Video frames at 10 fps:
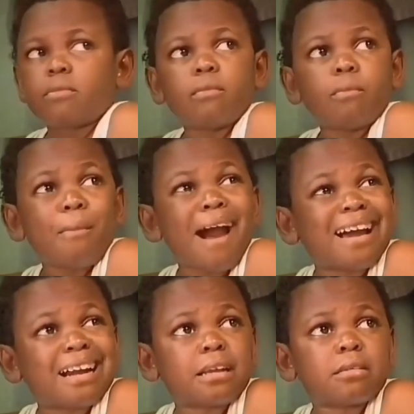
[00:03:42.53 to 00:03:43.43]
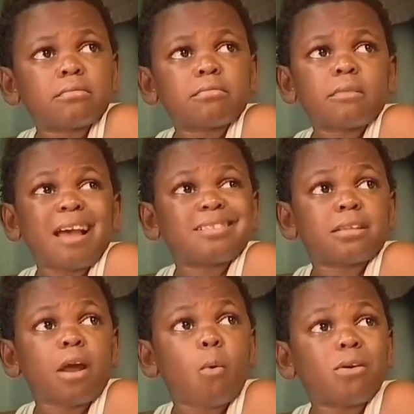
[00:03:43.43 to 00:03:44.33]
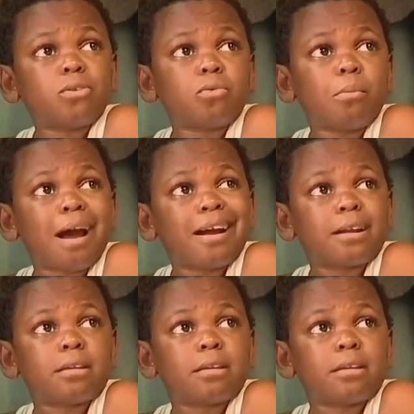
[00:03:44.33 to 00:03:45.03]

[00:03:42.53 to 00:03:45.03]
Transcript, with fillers: Marry. I said I want to marry.